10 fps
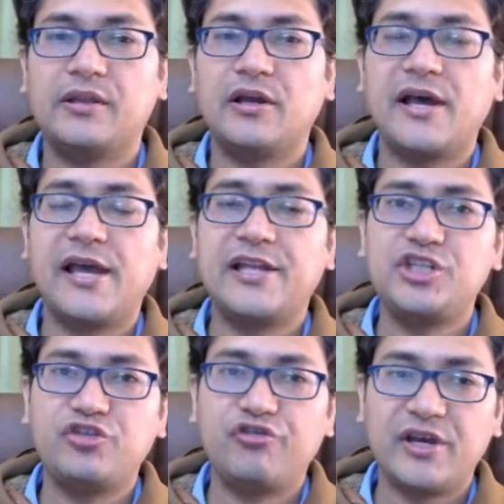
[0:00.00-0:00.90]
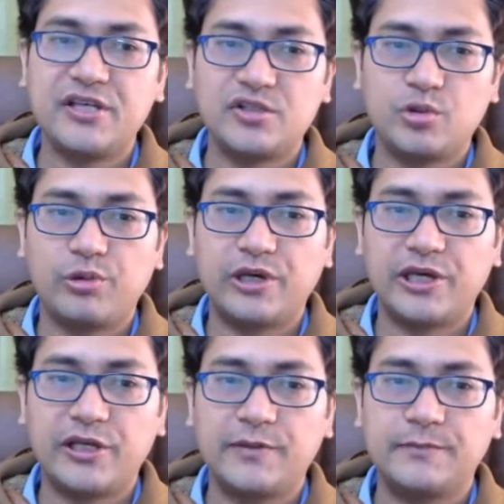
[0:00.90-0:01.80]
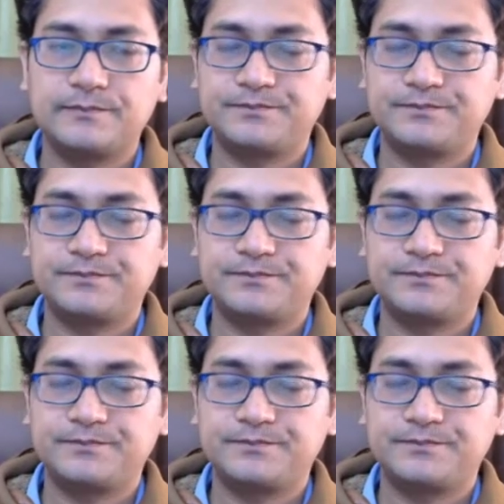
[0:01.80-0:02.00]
the h5 square